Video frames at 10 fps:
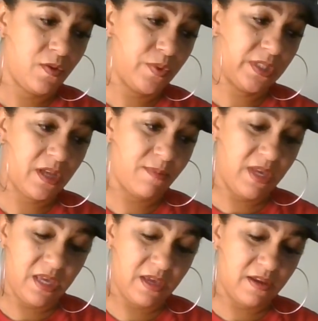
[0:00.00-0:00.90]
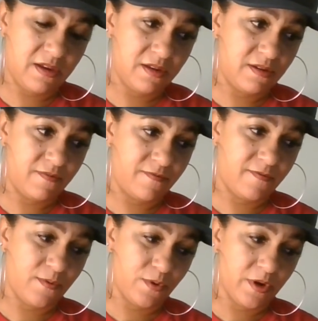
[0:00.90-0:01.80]
What's coming in
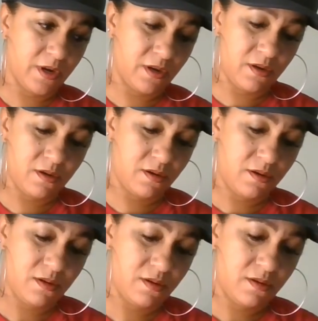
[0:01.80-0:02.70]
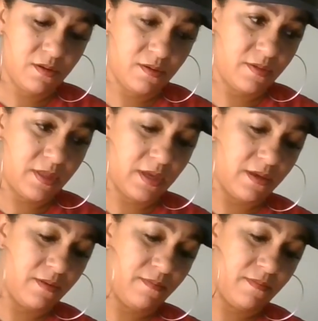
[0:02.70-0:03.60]
for
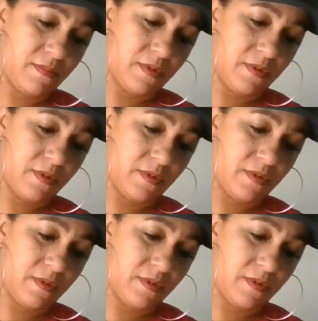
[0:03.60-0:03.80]
them?